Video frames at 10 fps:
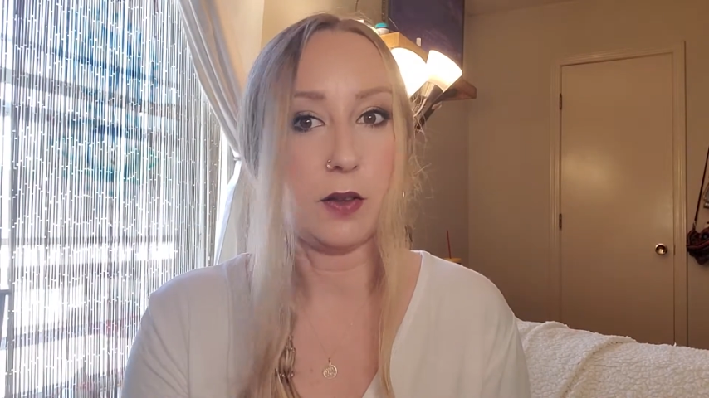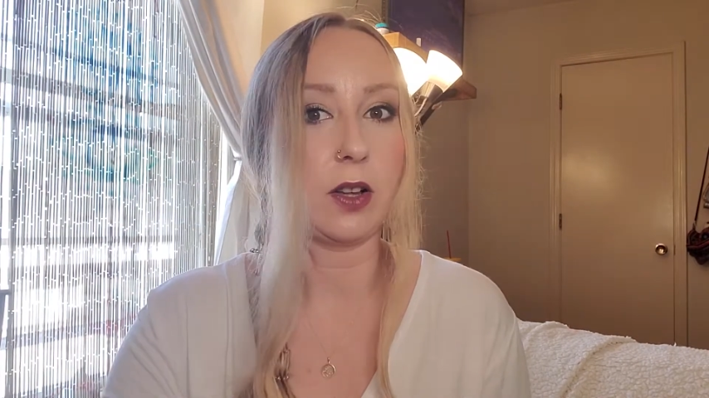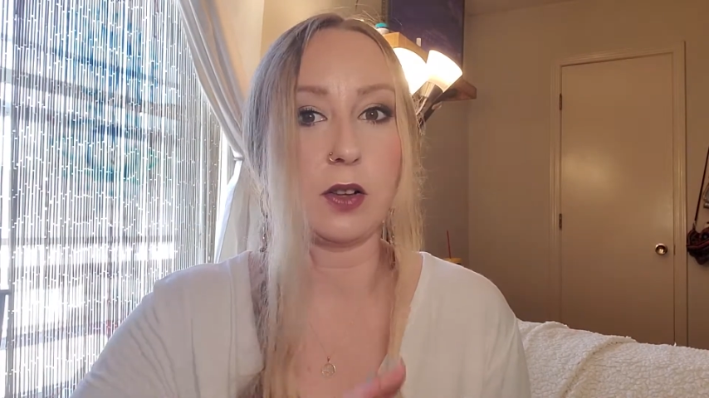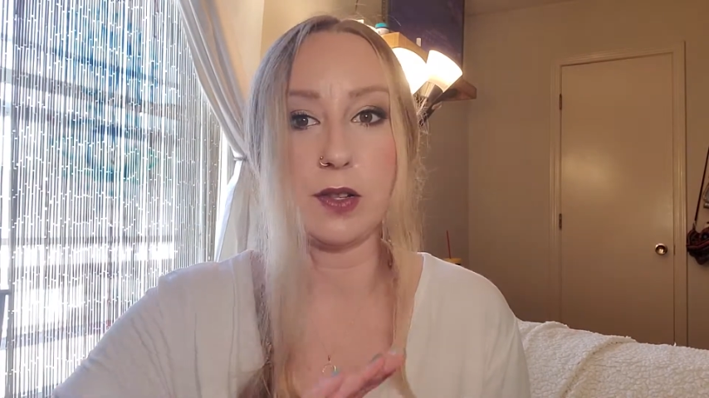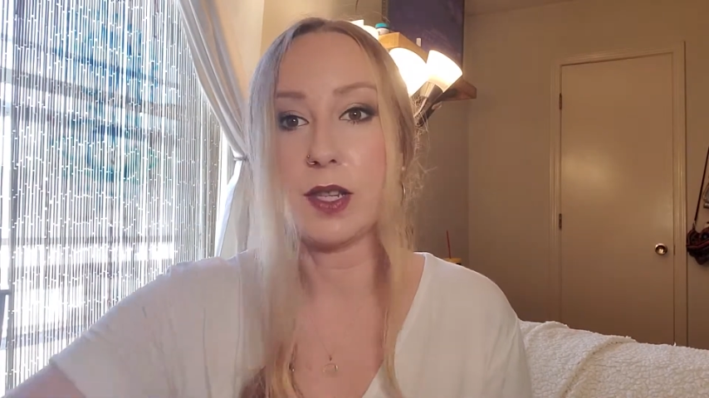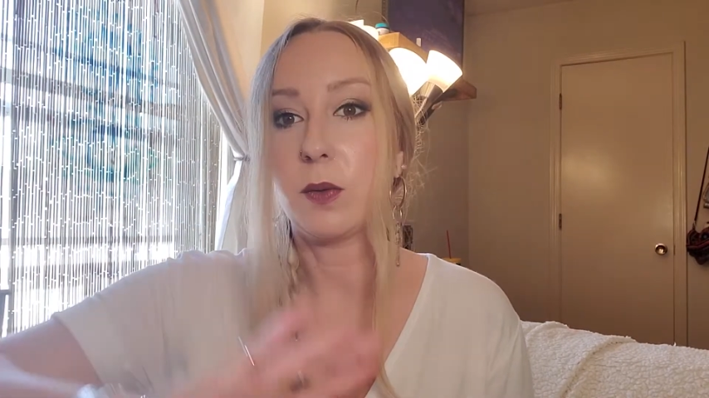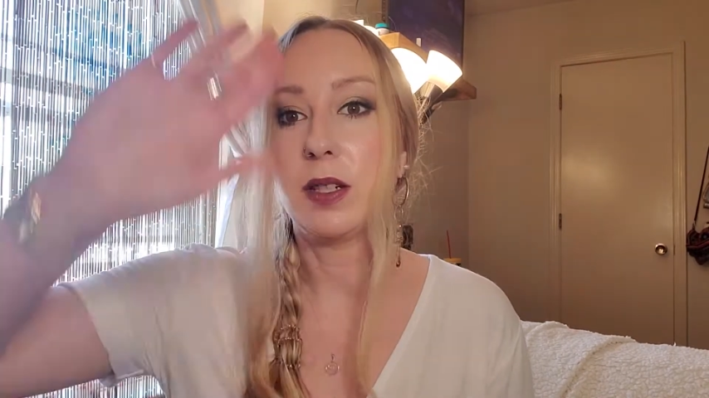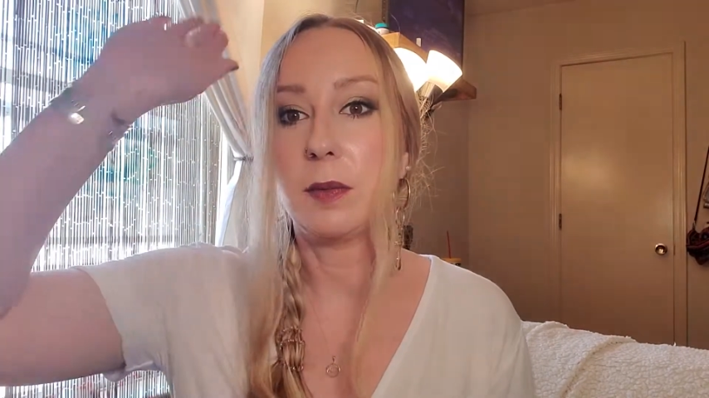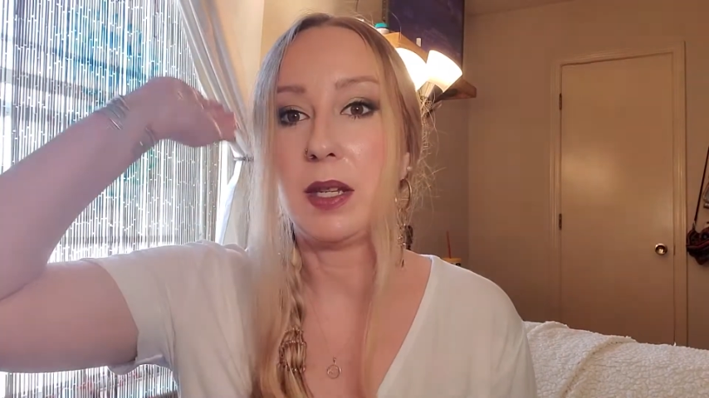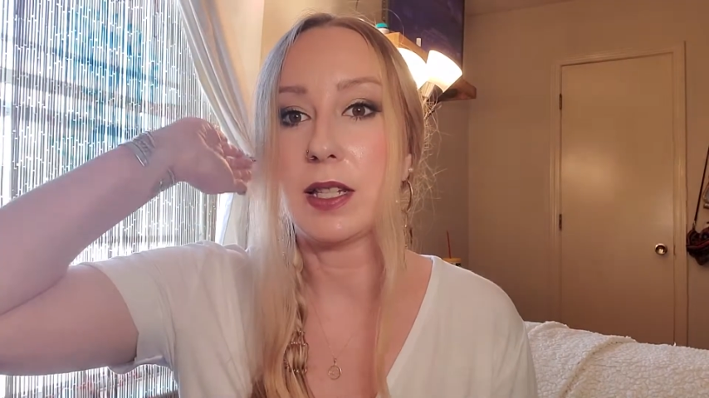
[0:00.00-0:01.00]
The closest one
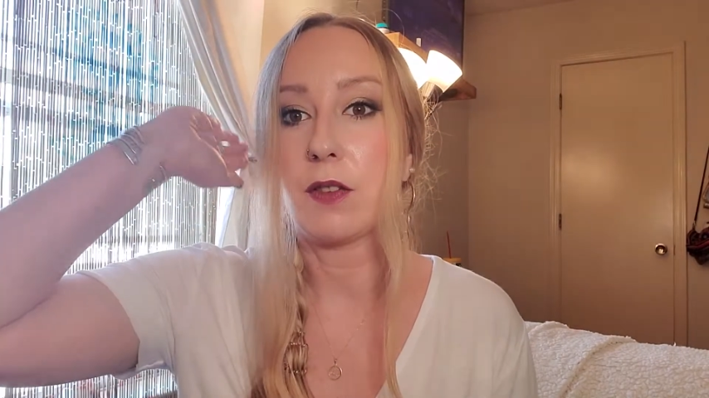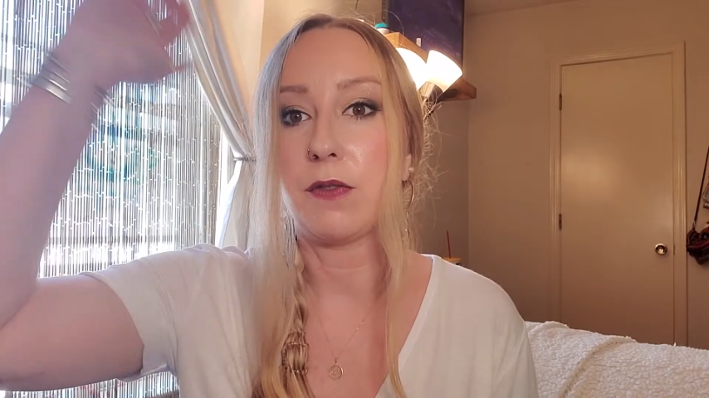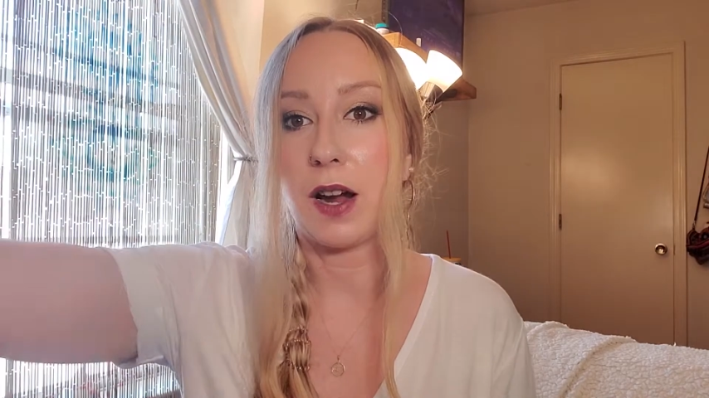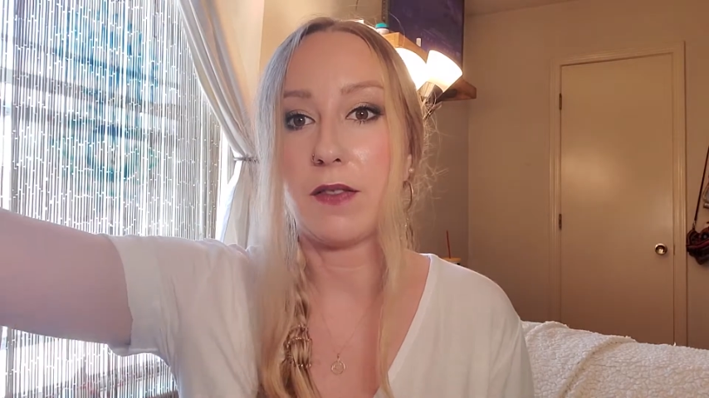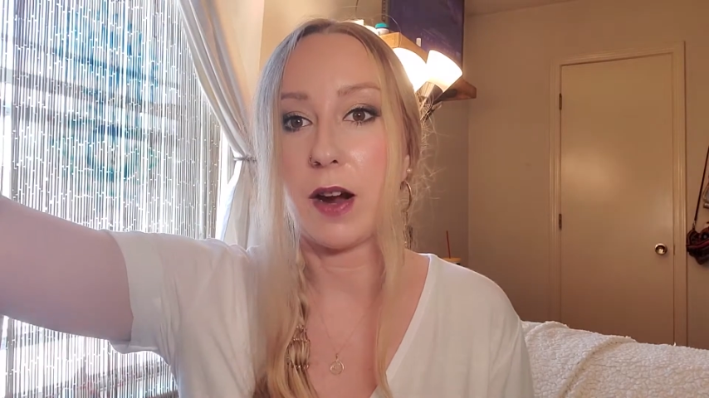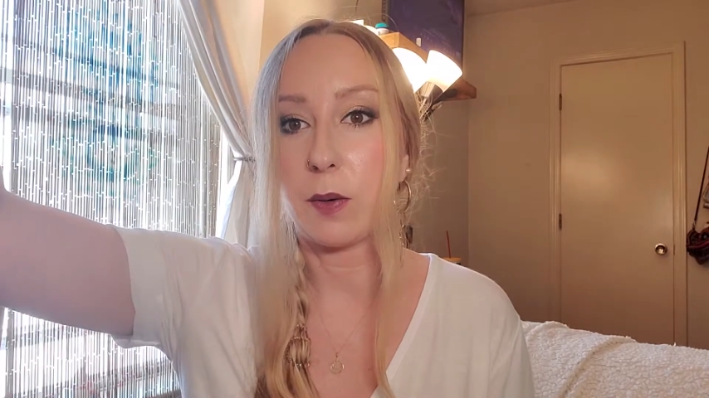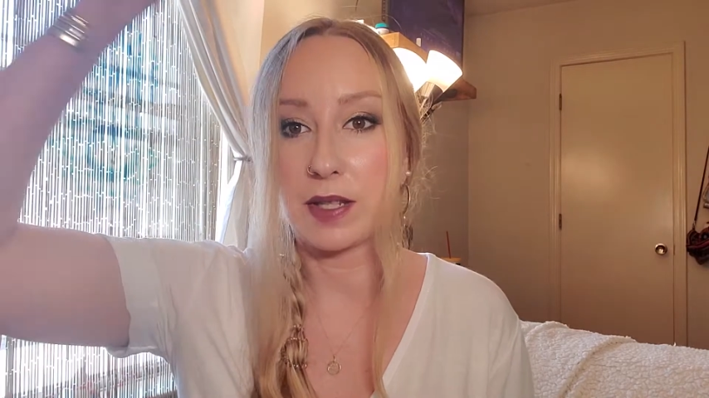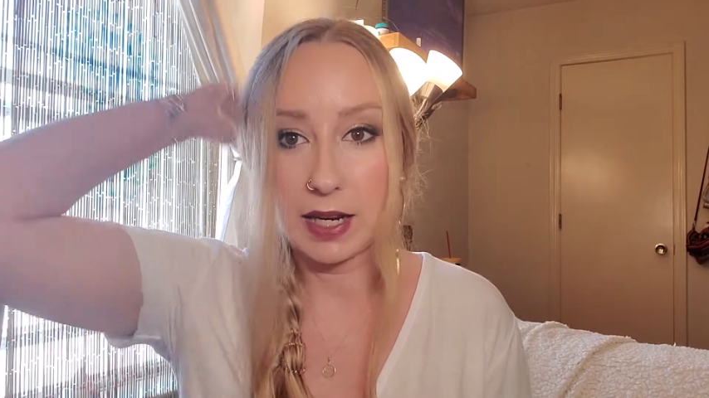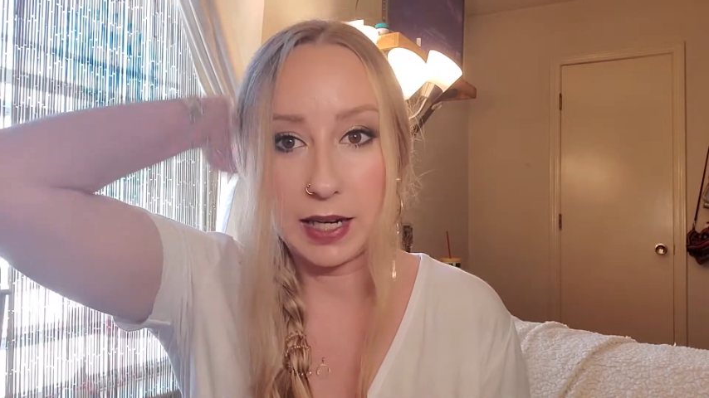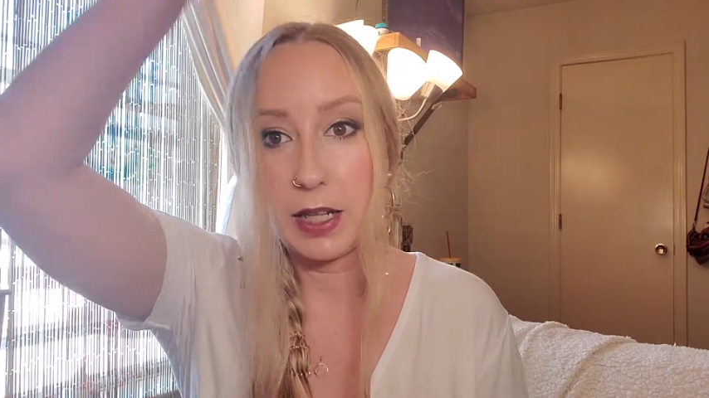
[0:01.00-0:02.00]
to me is 5 hours
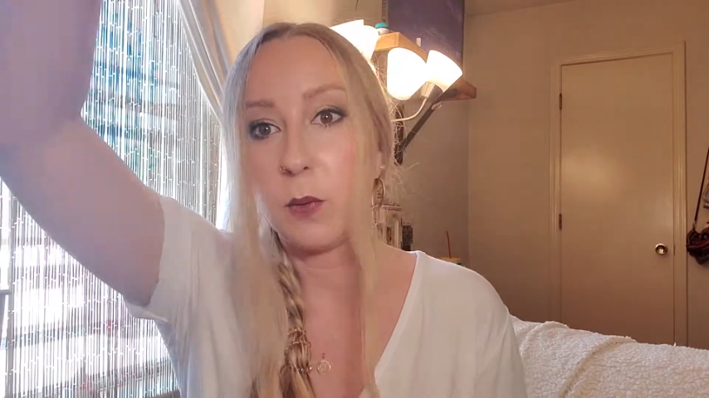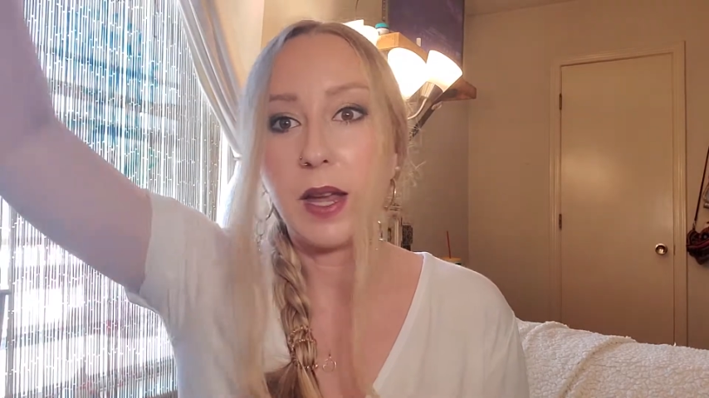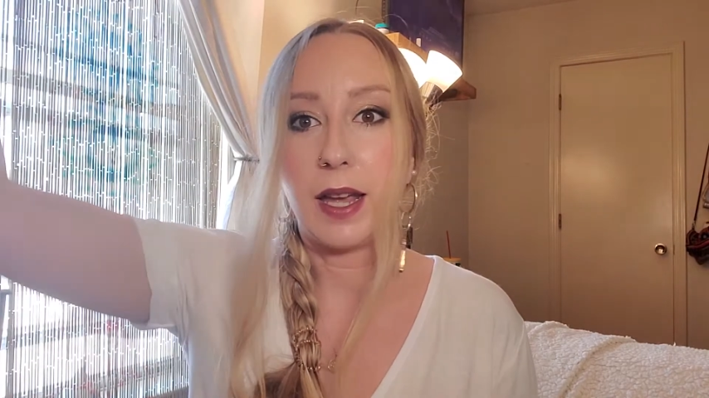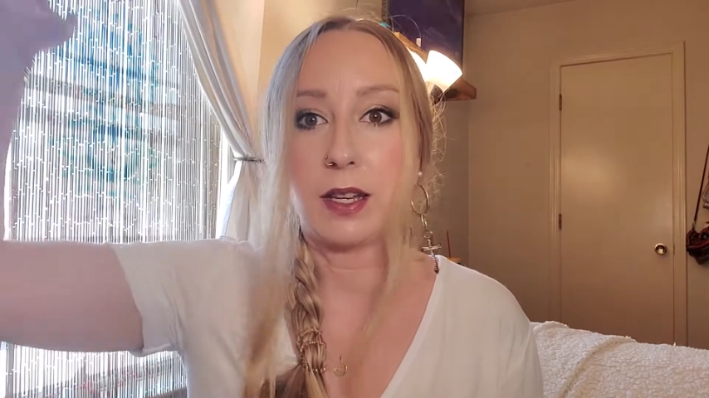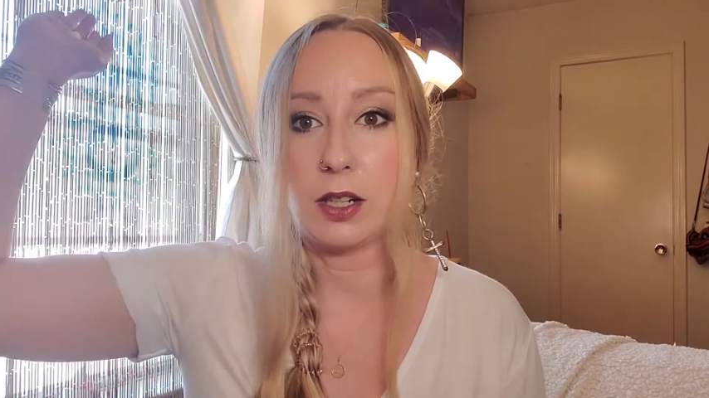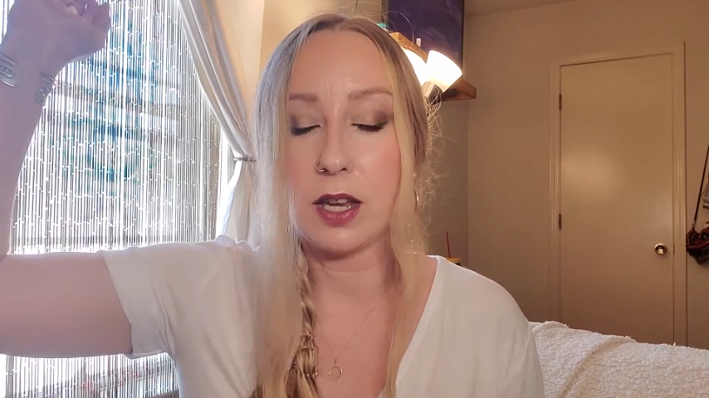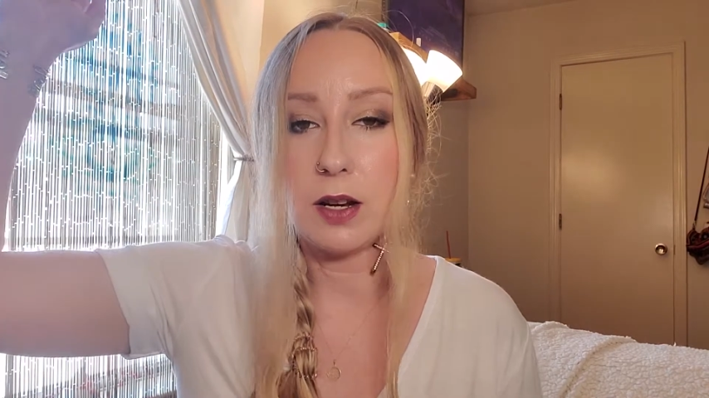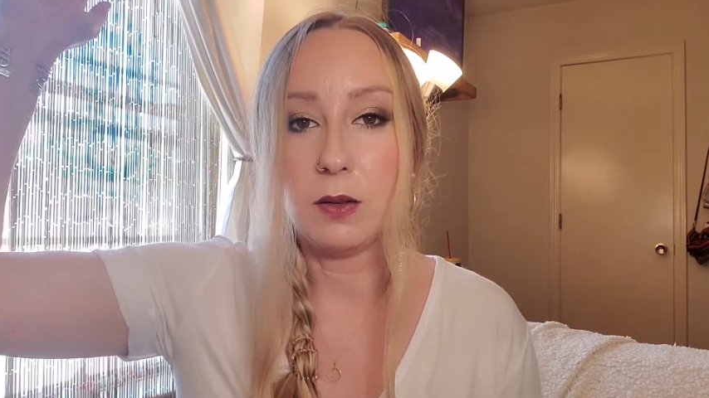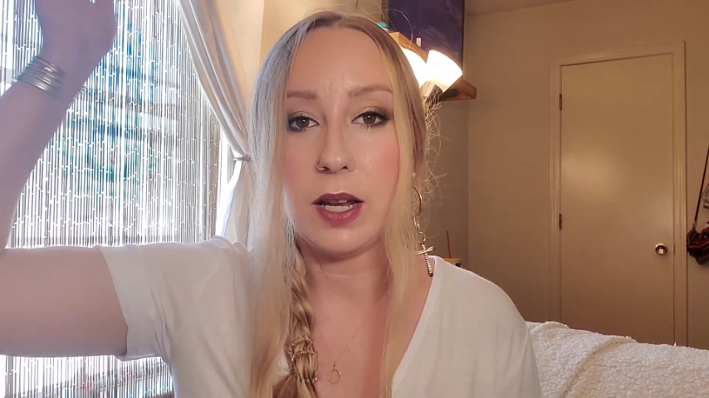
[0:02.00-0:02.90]
any way I could go,